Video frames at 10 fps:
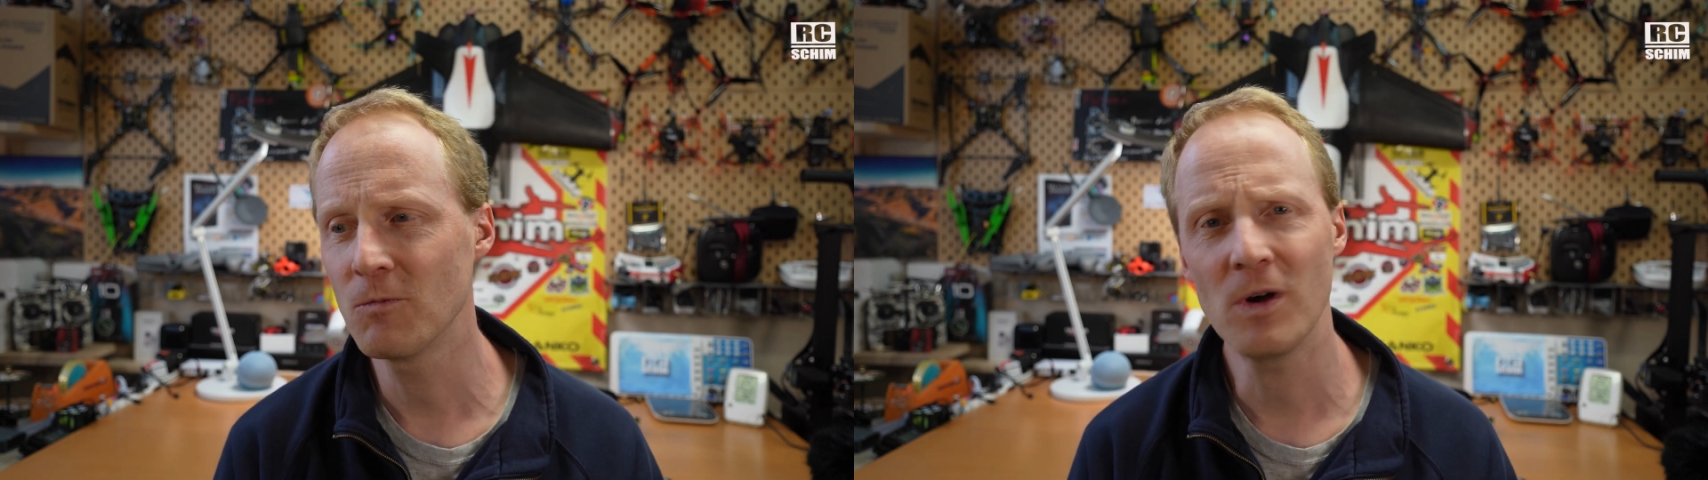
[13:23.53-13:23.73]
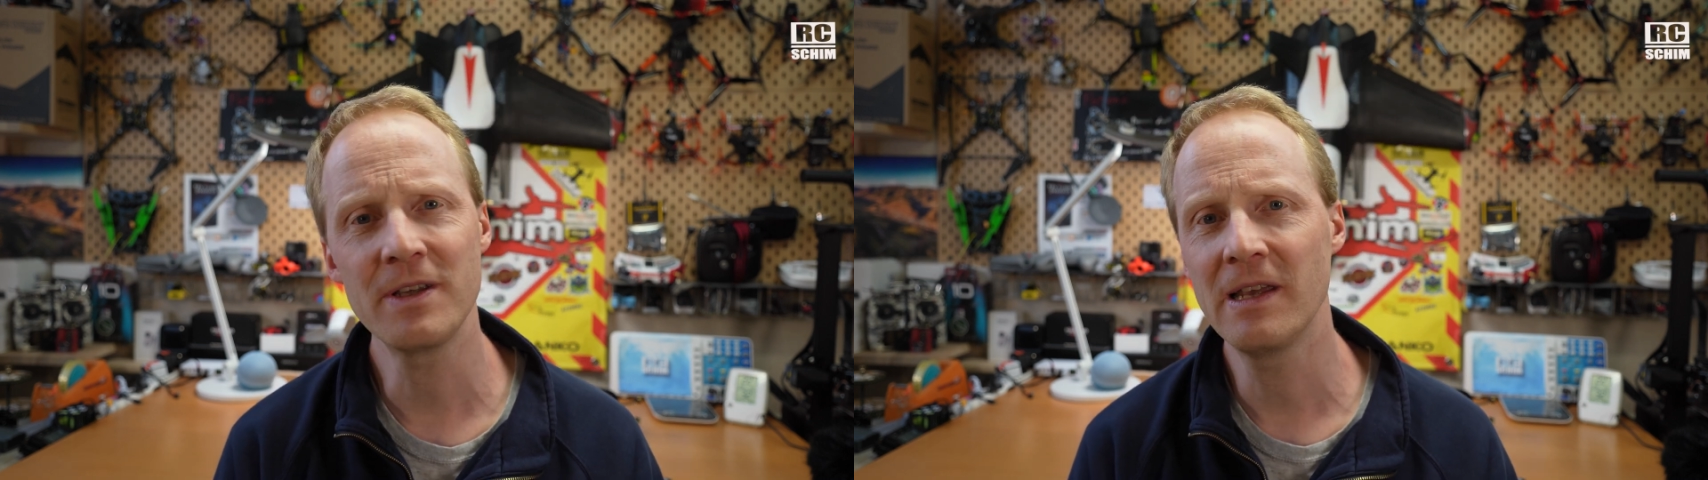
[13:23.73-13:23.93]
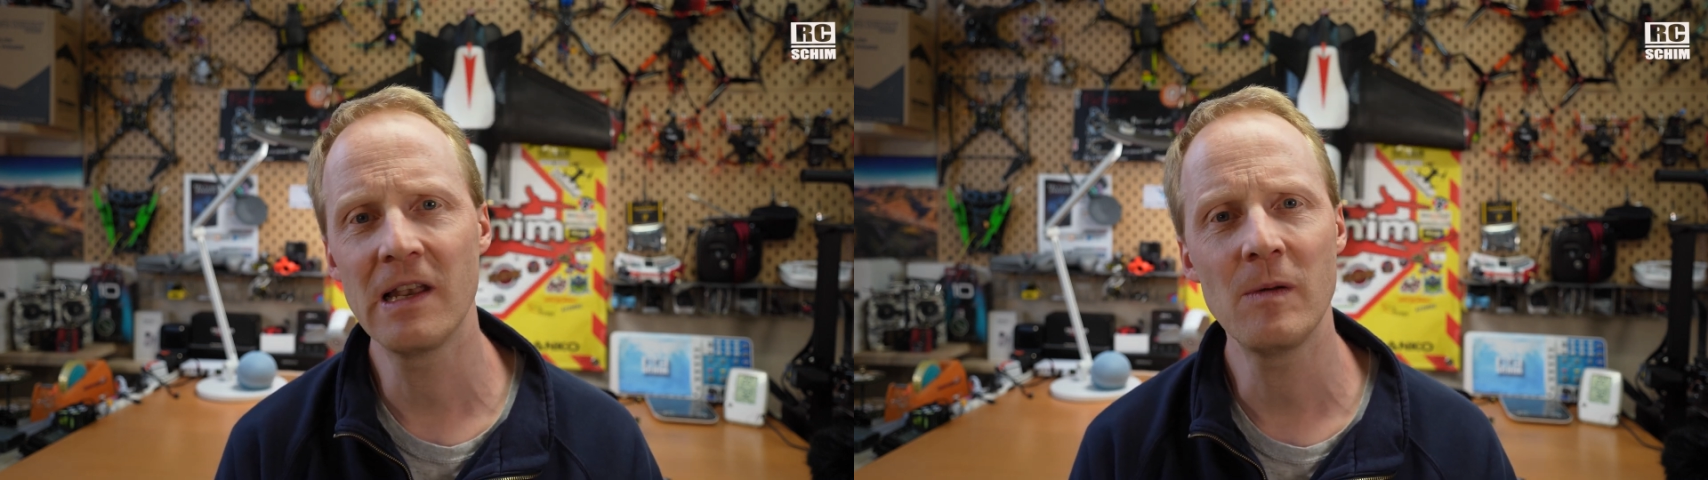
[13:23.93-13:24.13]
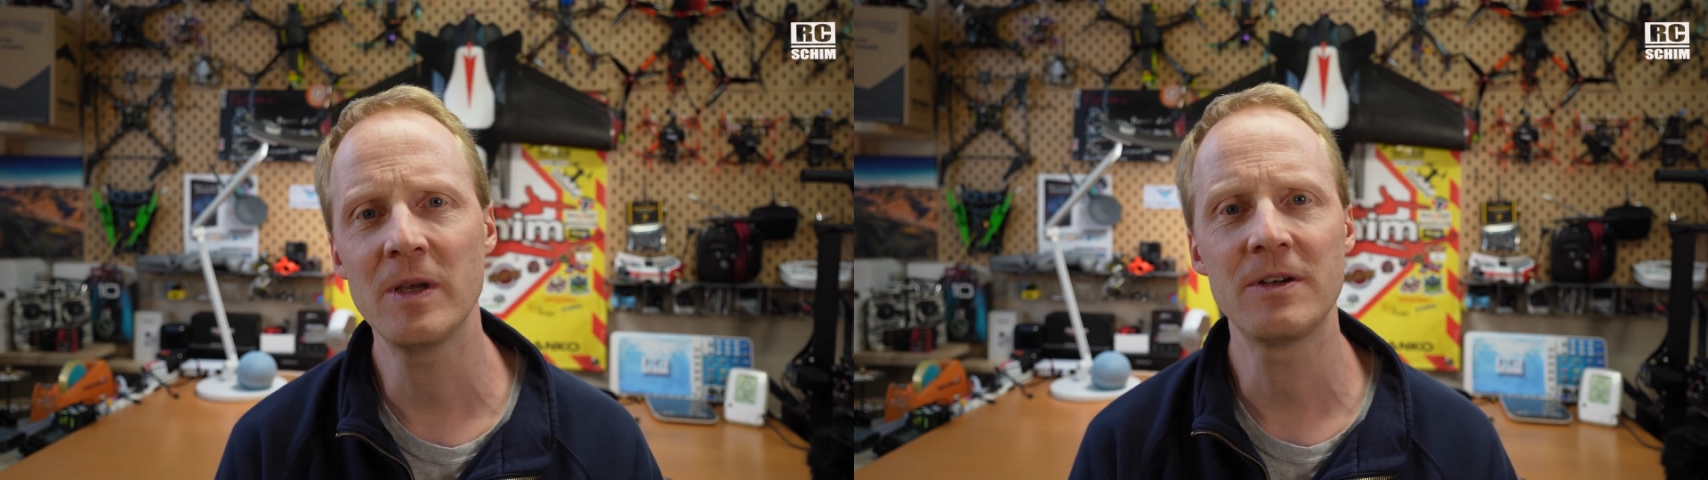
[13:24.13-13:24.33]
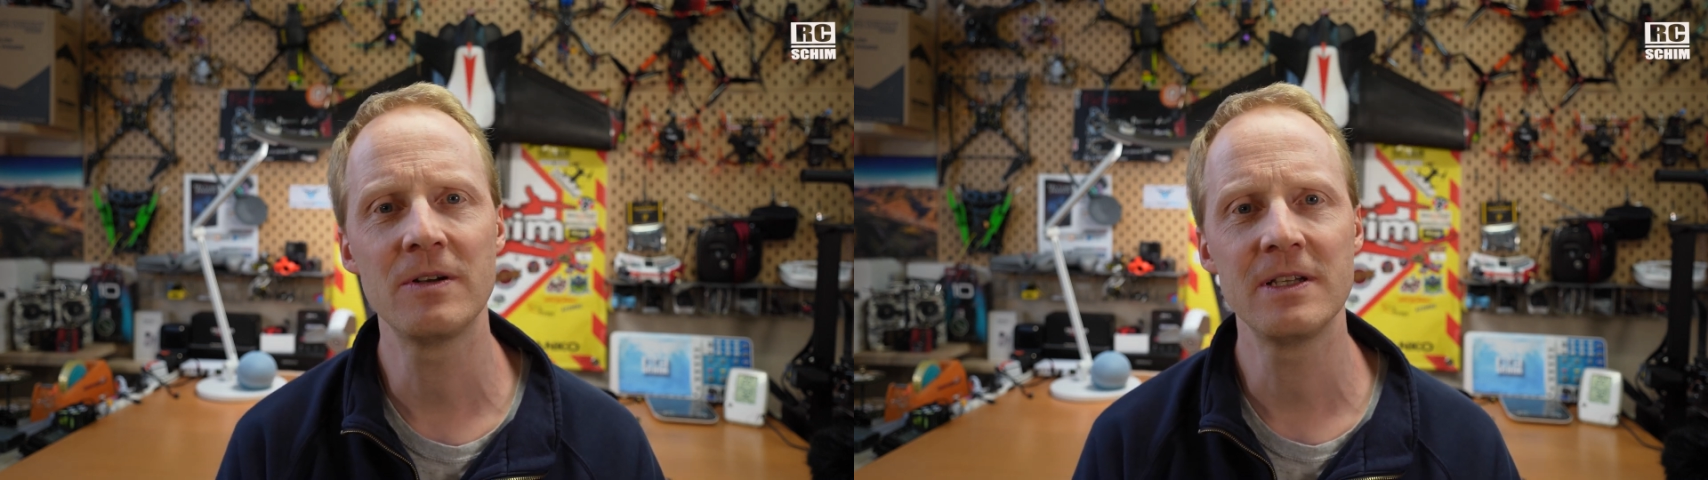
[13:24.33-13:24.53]
1
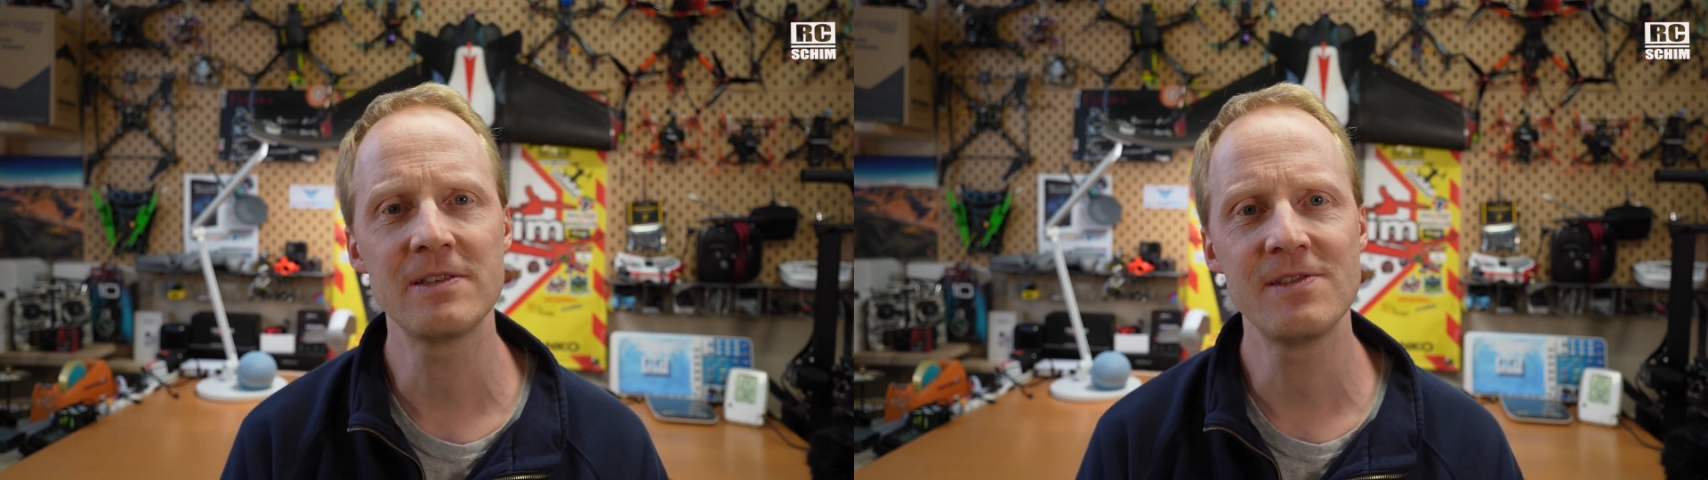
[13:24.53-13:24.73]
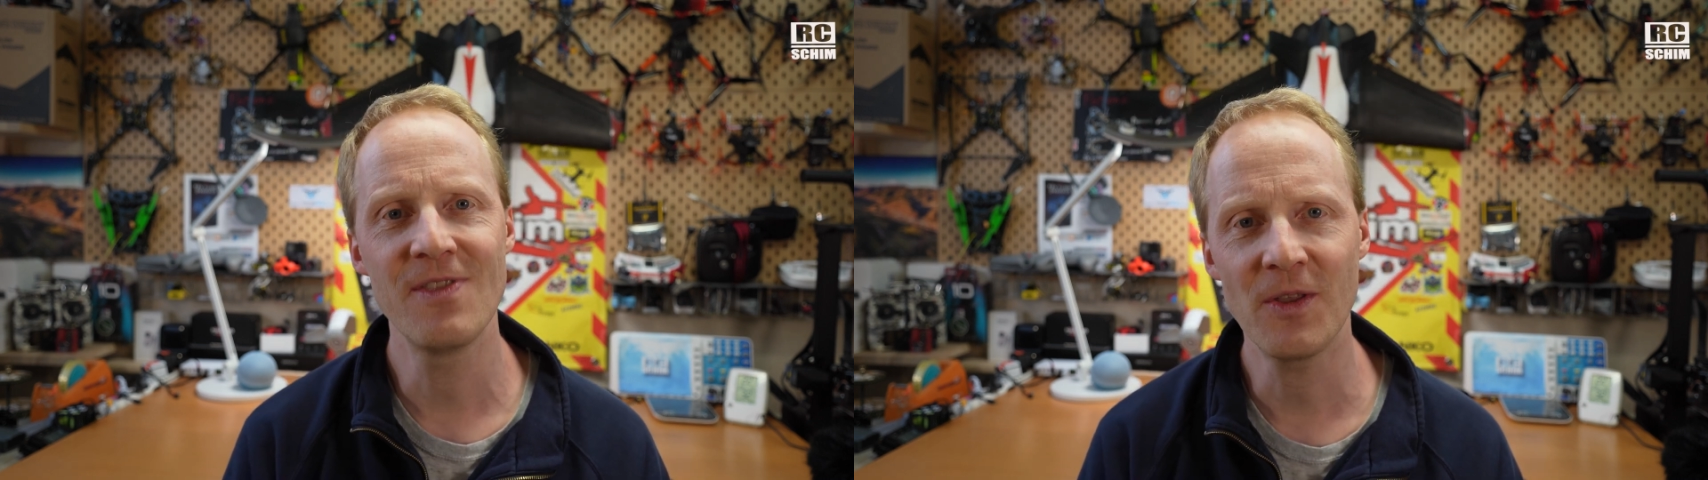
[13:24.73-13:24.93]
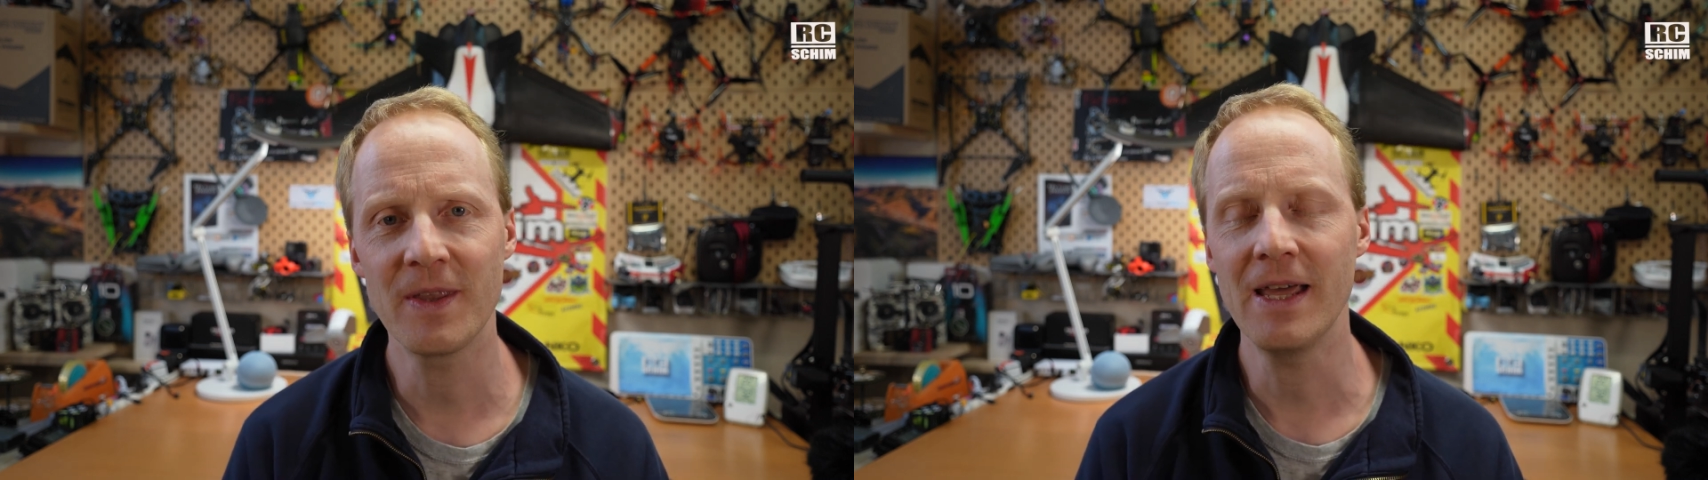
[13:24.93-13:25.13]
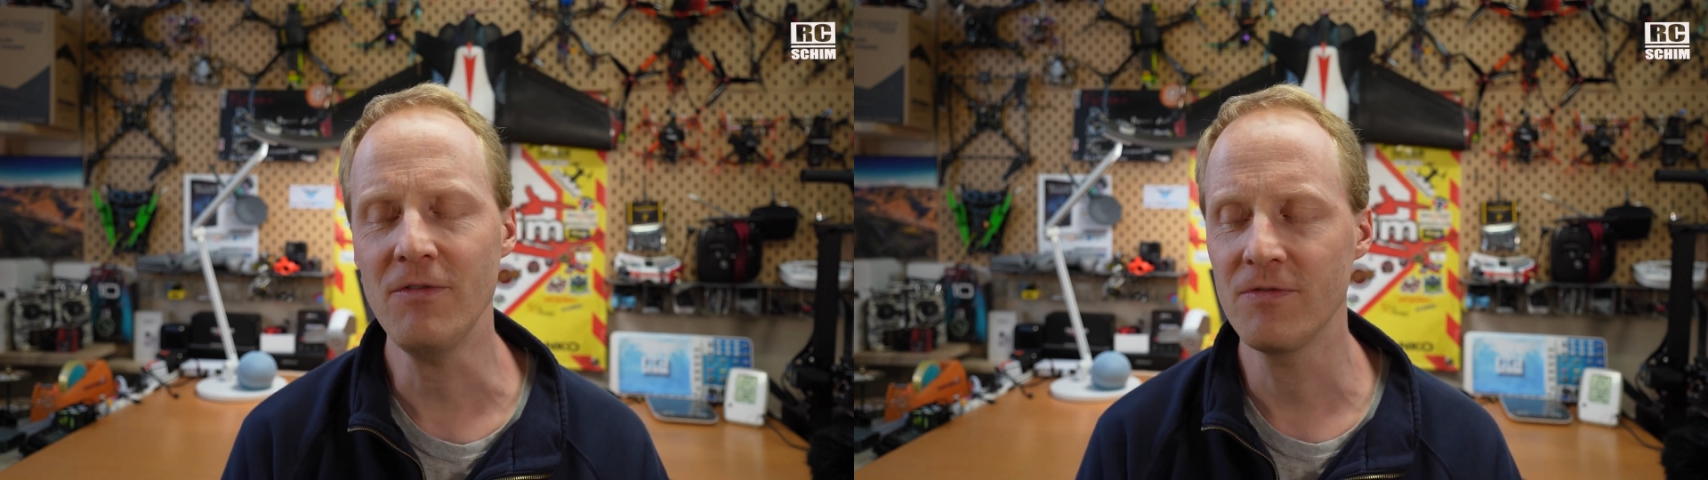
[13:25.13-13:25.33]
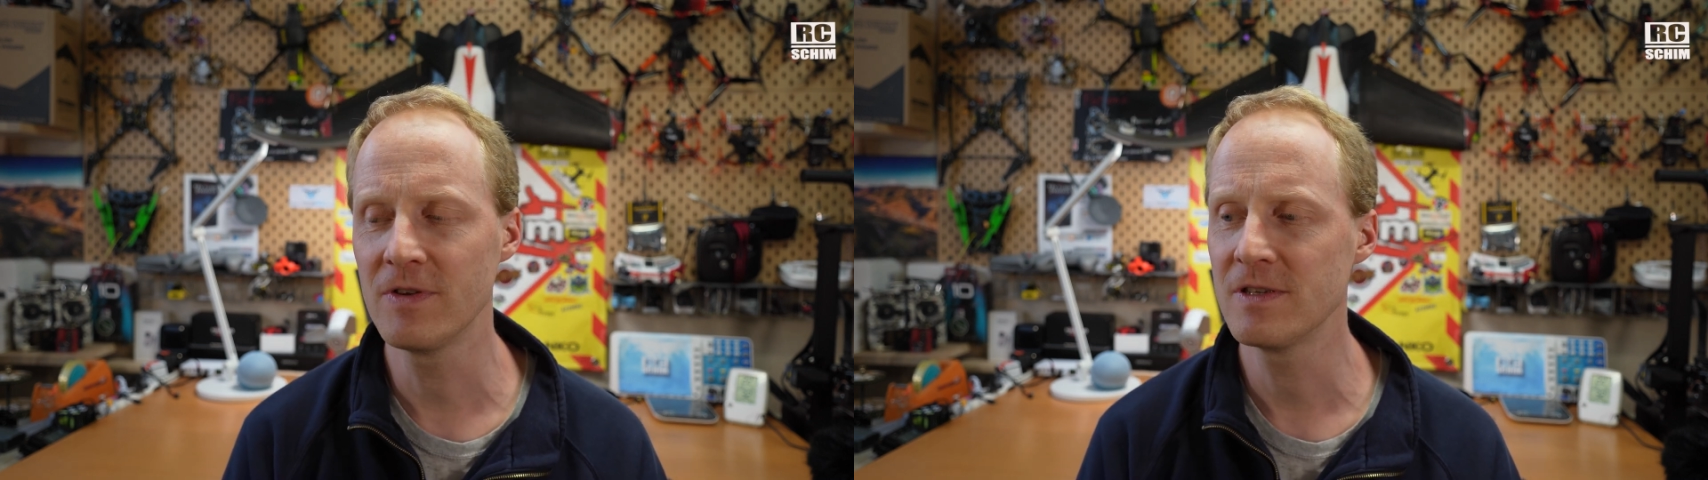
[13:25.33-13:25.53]
kilometer is not enough.